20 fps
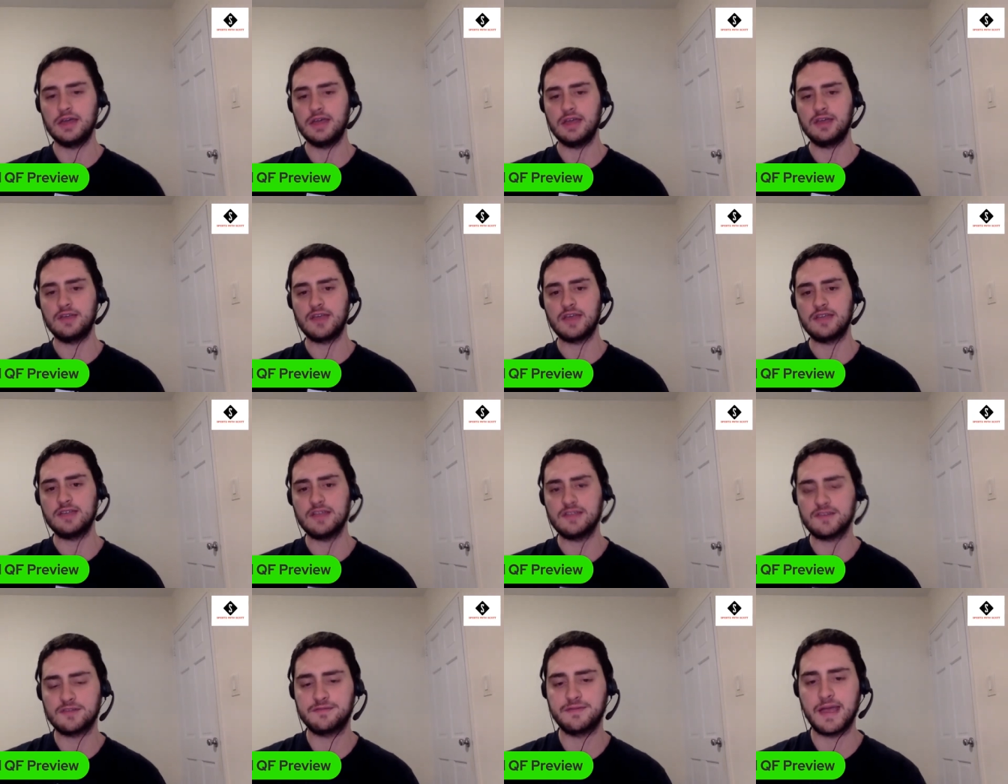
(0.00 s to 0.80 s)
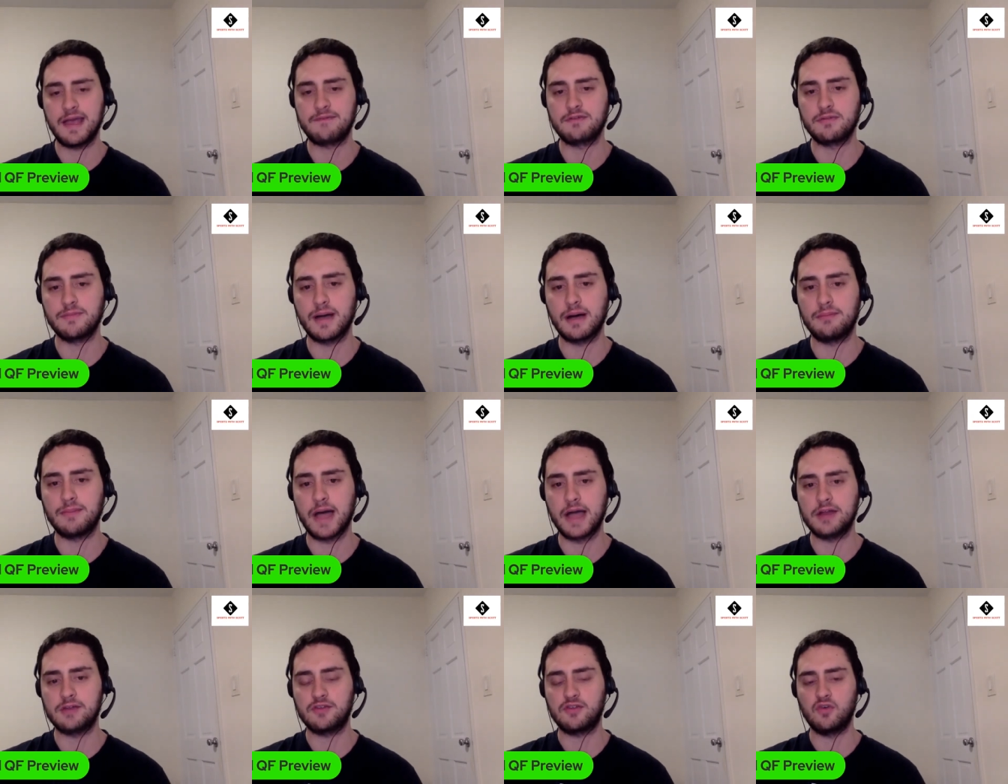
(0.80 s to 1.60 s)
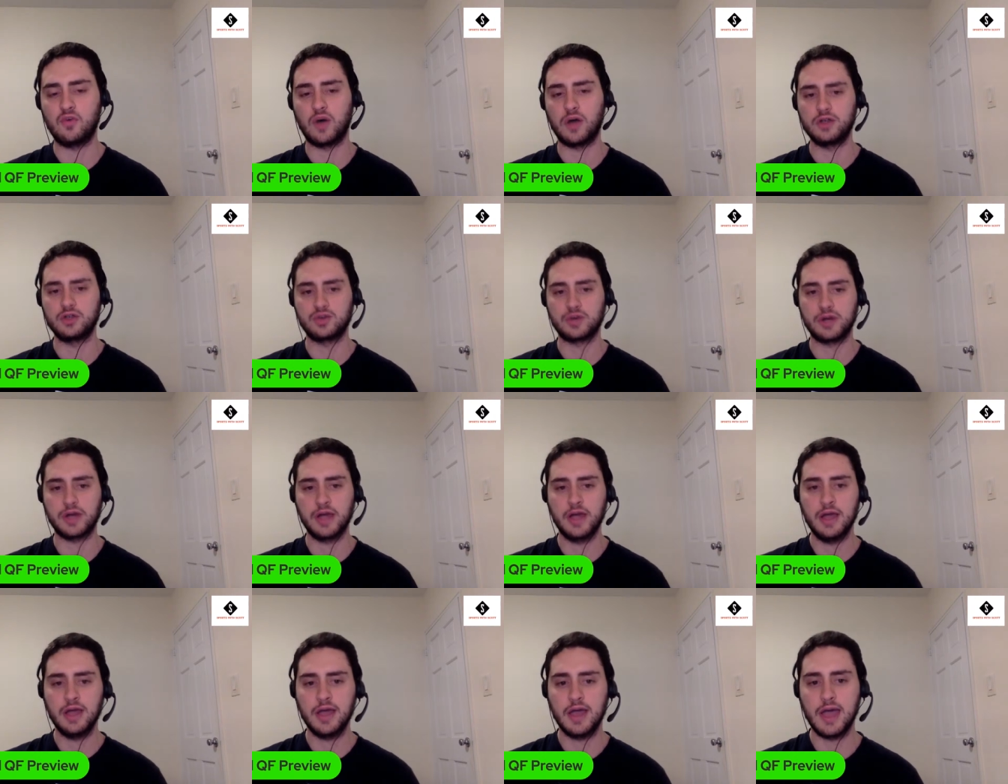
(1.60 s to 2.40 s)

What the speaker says: is a decent favorite, about minus 200,